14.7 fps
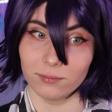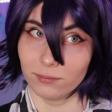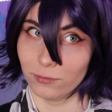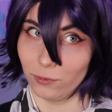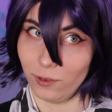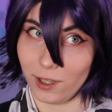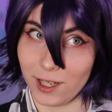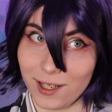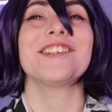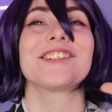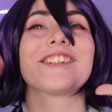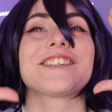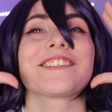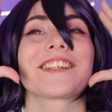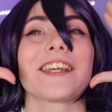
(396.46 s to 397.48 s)
what?
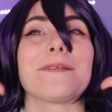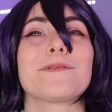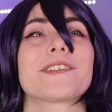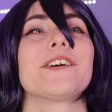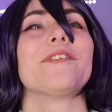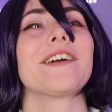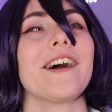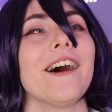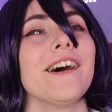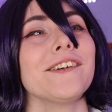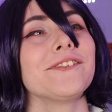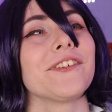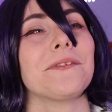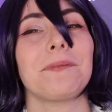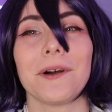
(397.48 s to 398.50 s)
She just keeps going
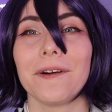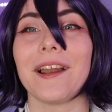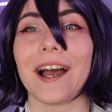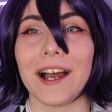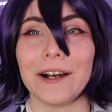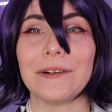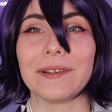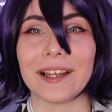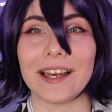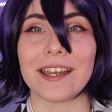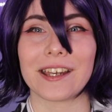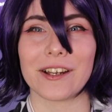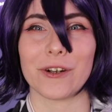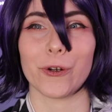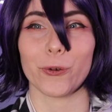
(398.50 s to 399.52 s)
off about how
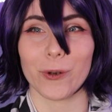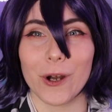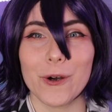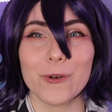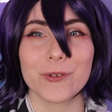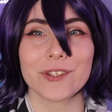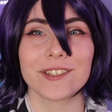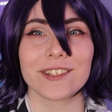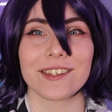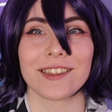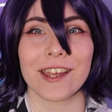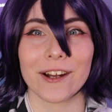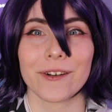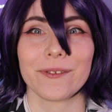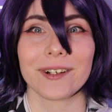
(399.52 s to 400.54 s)
like gross
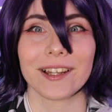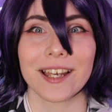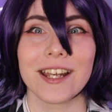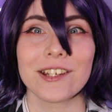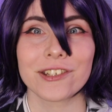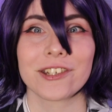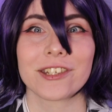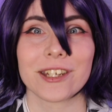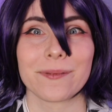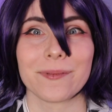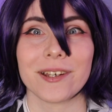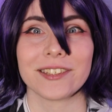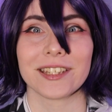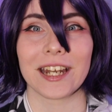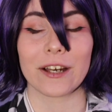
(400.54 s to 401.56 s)
their relationship
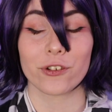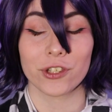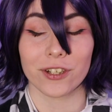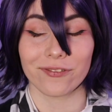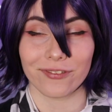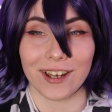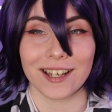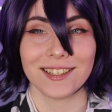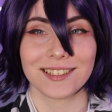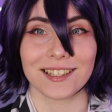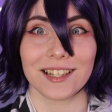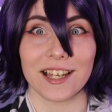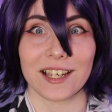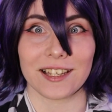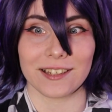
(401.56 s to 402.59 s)
is and how she finds
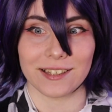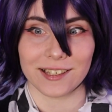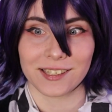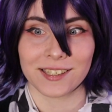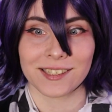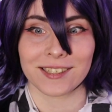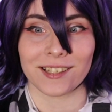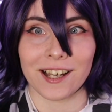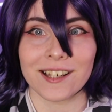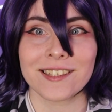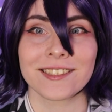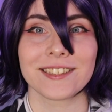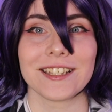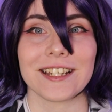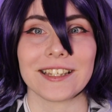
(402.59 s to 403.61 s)
it like
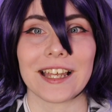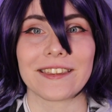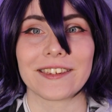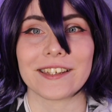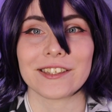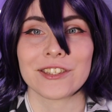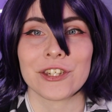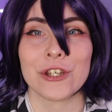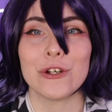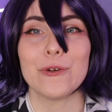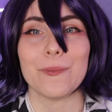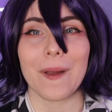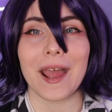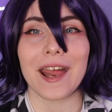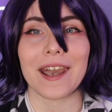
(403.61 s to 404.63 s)
disgusting that these two
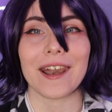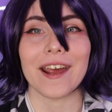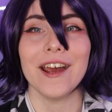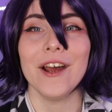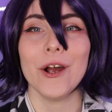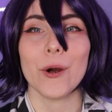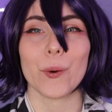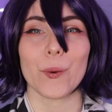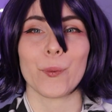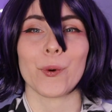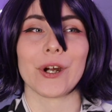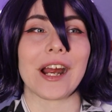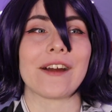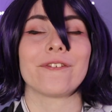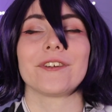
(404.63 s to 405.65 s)
men
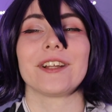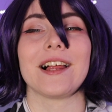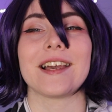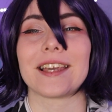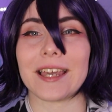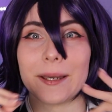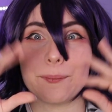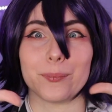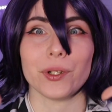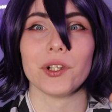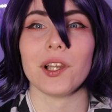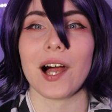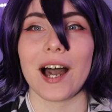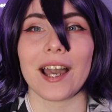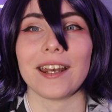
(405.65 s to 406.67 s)
were ever like
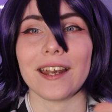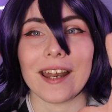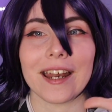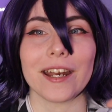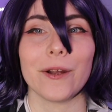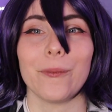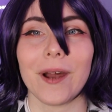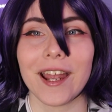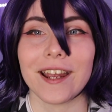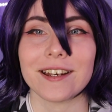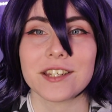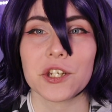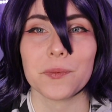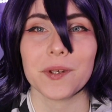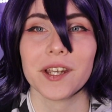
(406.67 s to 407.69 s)
implied in any way
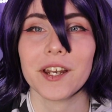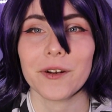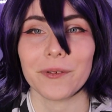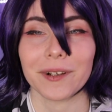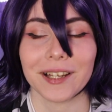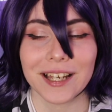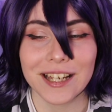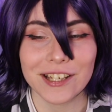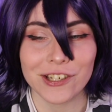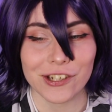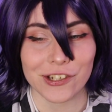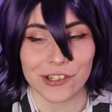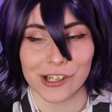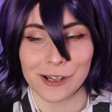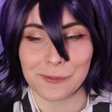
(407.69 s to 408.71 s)
to be in a
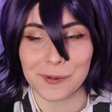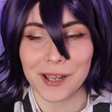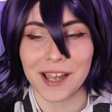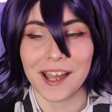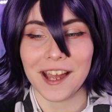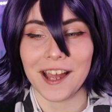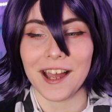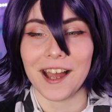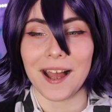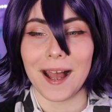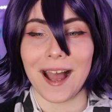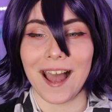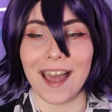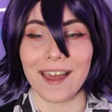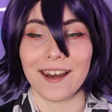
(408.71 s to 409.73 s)
relationship.
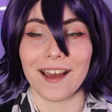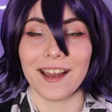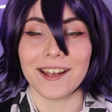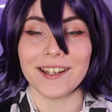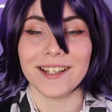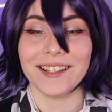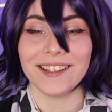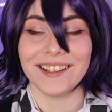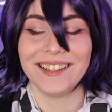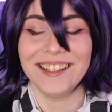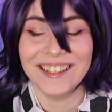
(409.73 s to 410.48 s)
And I,